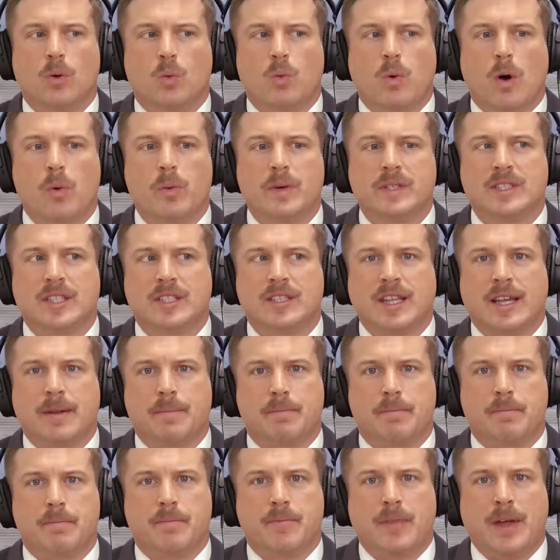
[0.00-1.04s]
What was it
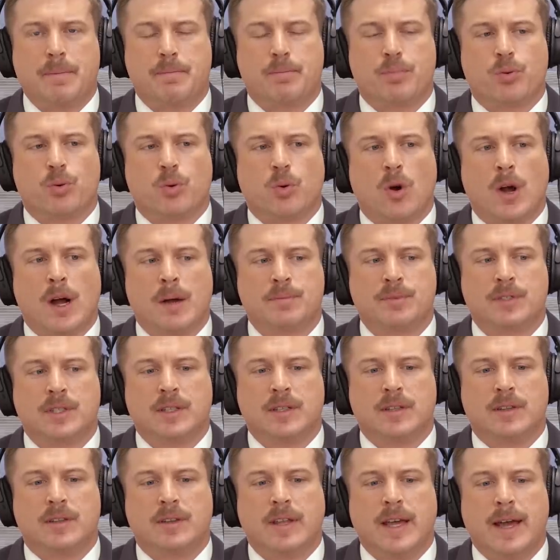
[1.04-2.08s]
that
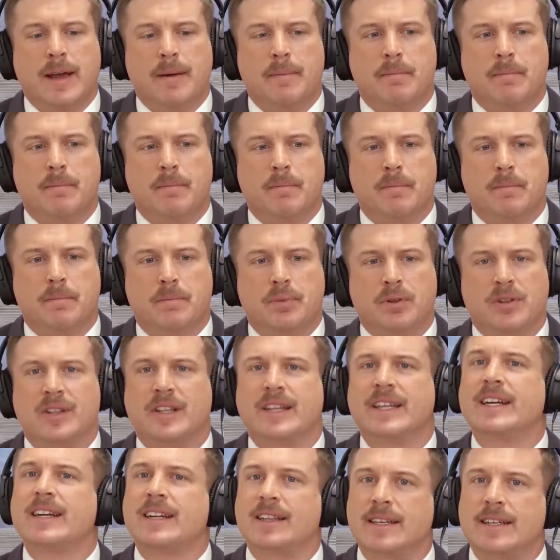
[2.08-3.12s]
prompted them
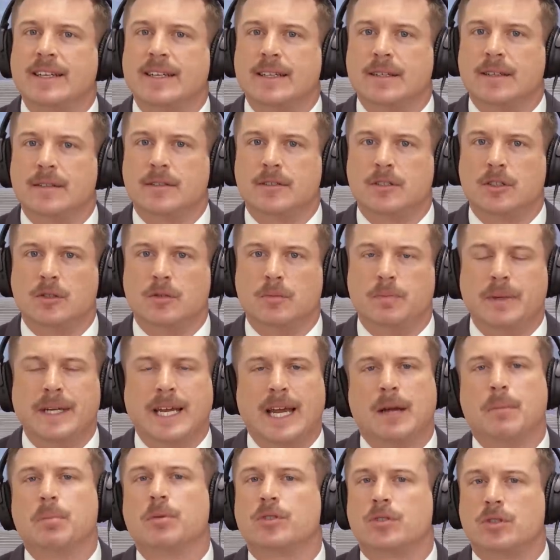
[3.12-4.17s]
politically to
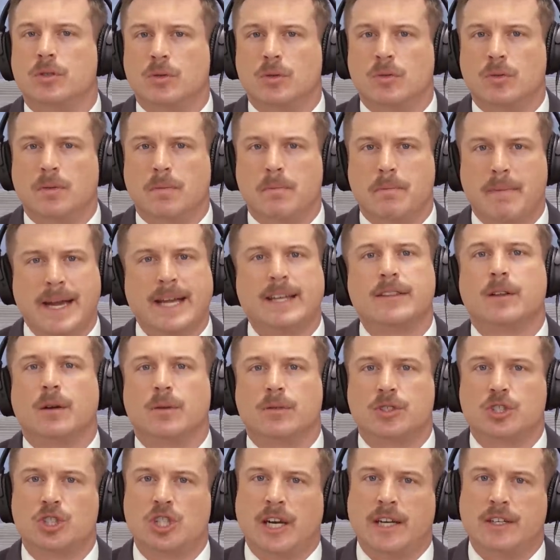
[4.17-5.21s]
be able to make
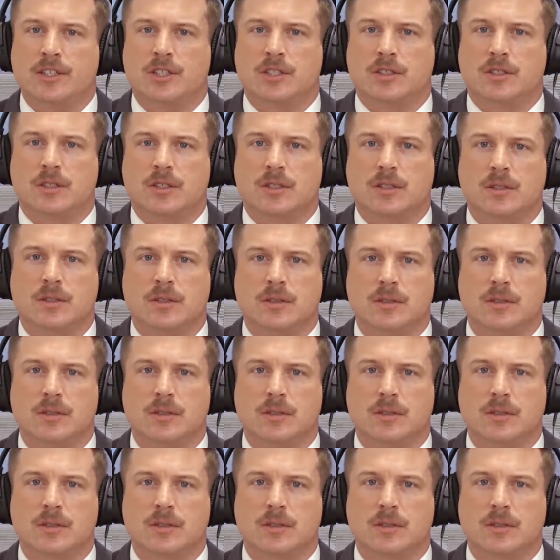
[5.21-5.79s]
those changes?